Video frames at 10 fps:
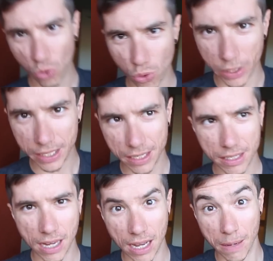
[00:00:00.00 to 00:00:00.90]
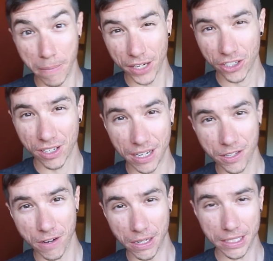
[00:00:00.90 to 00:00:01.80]
Ooh, it is much
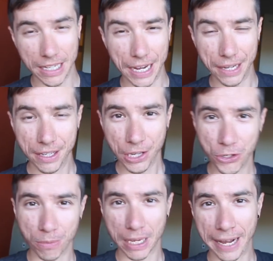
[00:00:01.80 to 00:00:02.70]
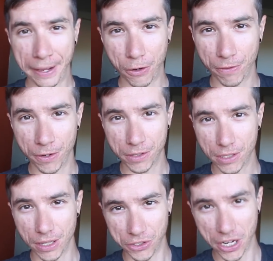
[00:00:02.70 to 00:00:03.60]
nicer out today. So I'm gonna head over
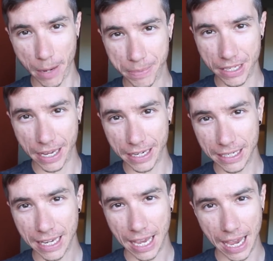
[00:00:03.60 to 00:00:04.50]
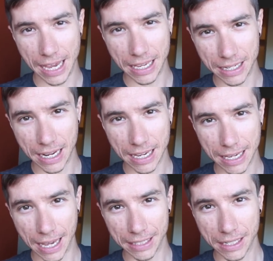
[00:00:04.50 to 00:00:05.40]
to the job site and
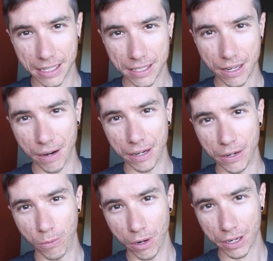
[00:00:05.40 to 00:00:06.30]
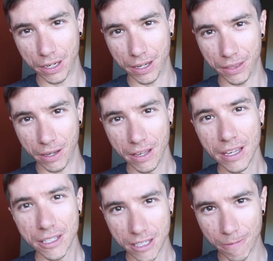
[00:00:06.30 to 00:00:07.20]
get started working on the
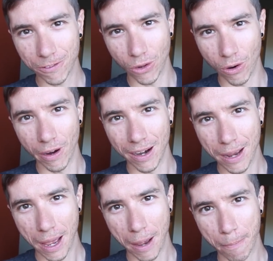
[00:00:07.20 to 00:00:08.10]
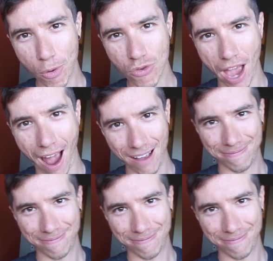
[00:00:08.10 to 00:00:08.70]
subfloor. Oh yeah.